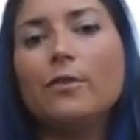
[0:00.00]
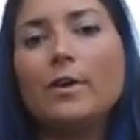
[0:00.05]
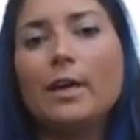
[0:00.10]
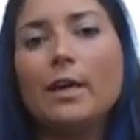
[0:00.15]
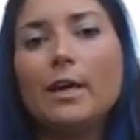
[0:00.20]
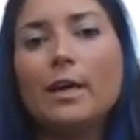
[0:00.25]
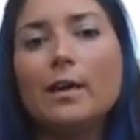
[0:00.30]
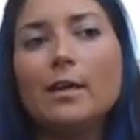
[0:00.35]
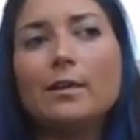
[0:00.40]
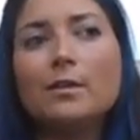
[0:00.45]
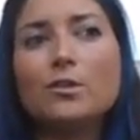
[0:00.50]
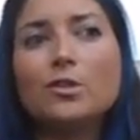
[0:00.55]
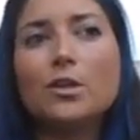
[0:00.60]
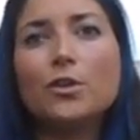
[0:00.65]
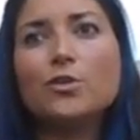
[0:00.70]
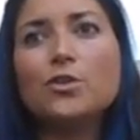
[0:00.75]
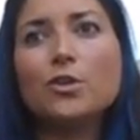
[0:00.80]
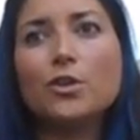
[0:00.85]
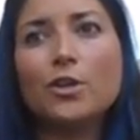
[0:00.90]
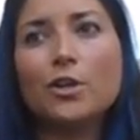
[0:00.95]
uh,
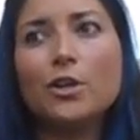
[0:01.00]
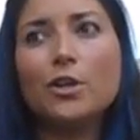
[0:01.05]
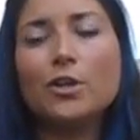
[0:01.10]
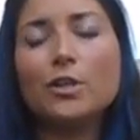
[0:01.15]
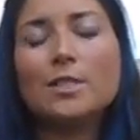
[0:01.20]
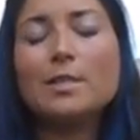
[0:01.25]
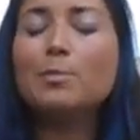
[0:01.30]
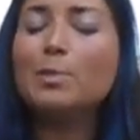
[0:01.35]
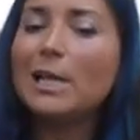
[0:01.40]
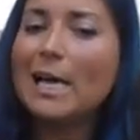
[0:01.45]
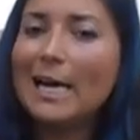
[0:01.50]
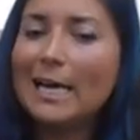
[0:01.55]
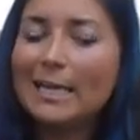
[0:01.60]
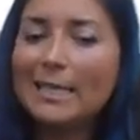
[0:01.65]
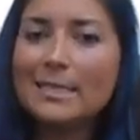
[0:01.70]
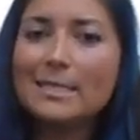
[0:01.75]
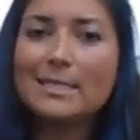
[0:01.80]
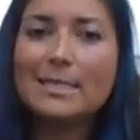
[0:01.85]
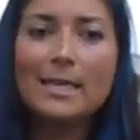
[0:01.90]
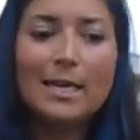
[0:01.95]
shelter
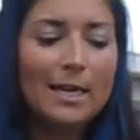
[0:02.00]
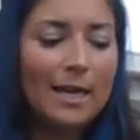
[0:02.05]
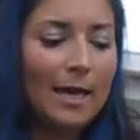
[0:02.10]
supplies